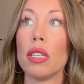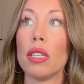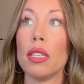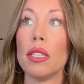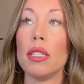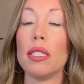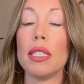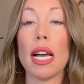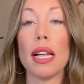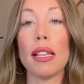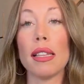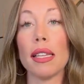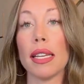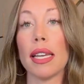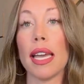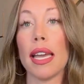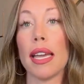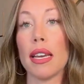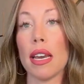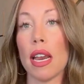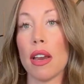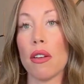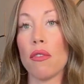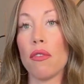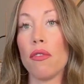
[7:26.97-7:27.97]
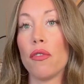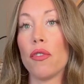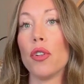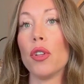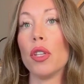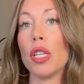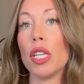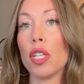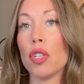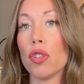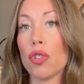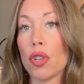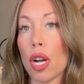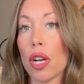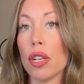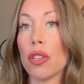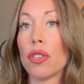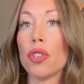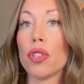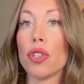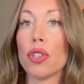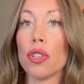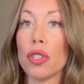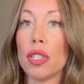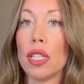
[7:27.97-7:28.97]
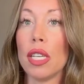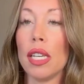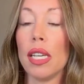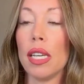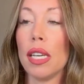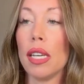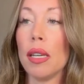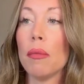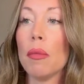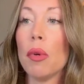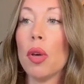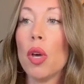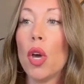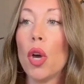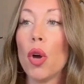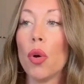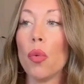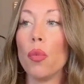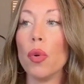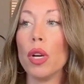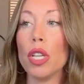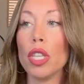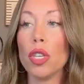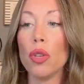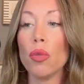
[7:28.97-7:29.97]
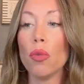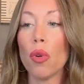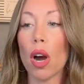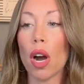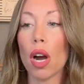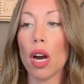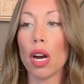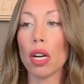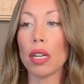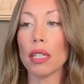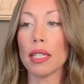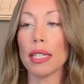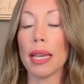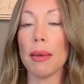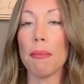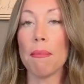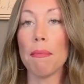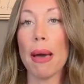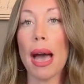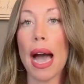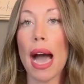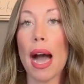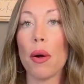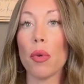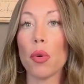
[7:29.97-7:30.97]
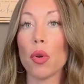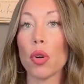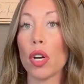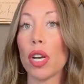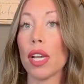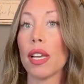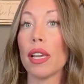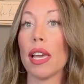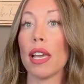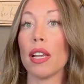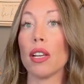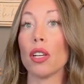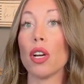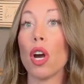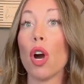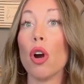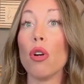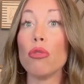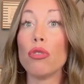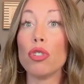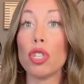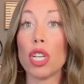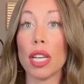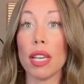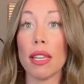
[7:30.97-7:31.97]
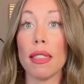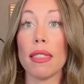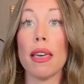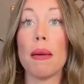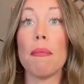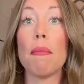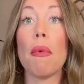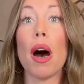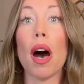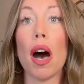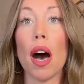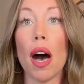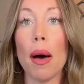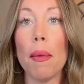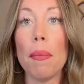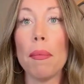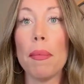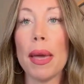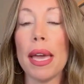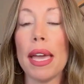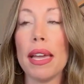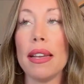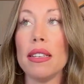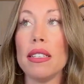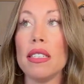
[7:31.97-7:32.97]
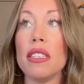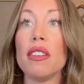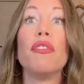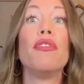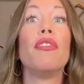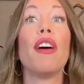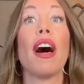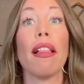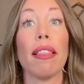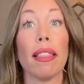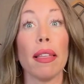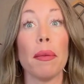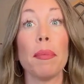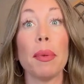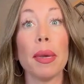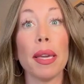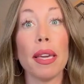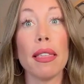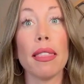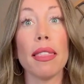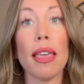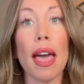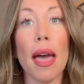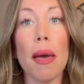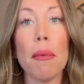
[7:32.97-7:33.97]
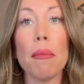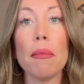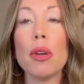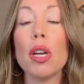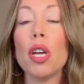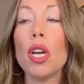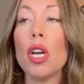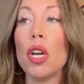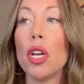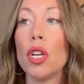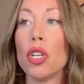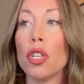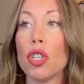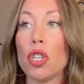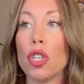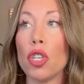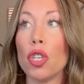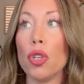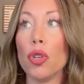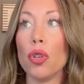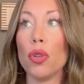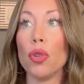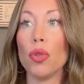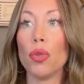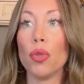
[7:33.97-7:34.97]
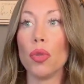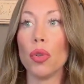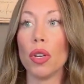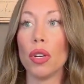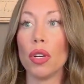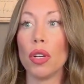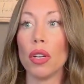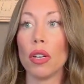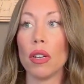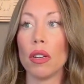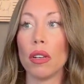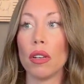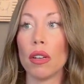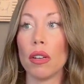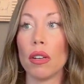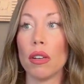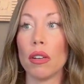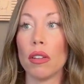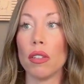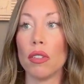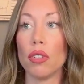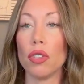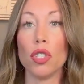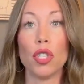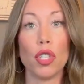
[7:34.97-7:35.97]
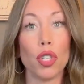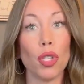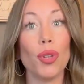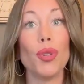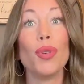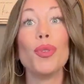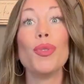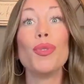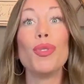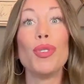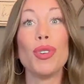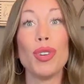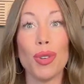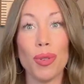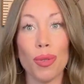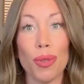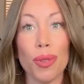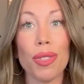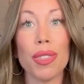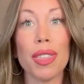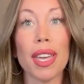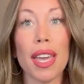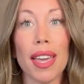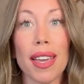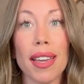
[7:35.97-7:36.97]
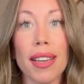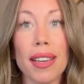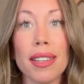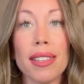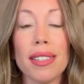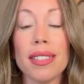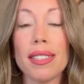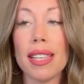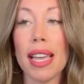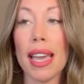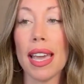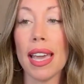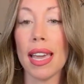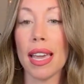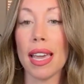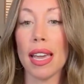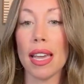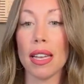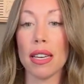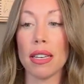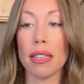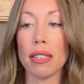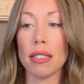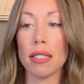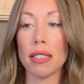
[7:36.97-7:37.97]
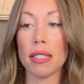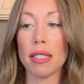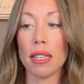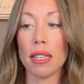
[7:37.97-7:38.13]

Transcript: delegate and fully trust your team, when you aren't empowering and coaching them up and developing them to do new things and